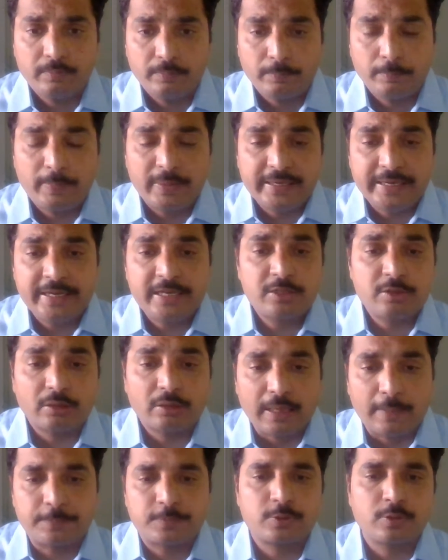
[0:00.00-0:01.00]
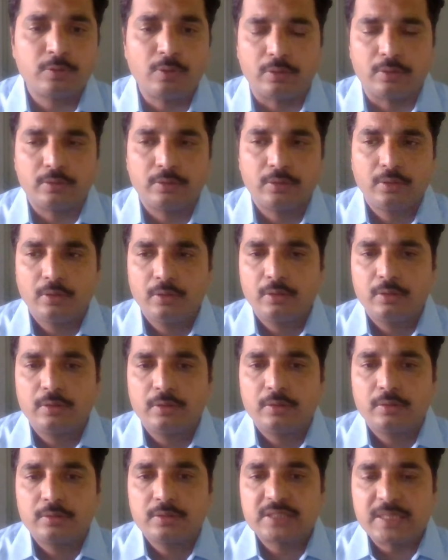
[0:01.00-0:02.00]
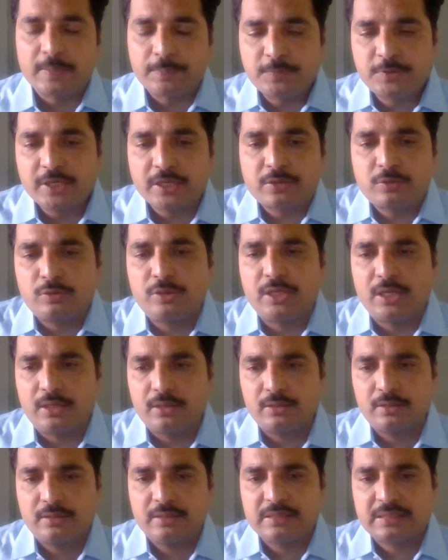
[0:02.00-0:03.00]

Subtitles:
but it is not absolute. Subject to the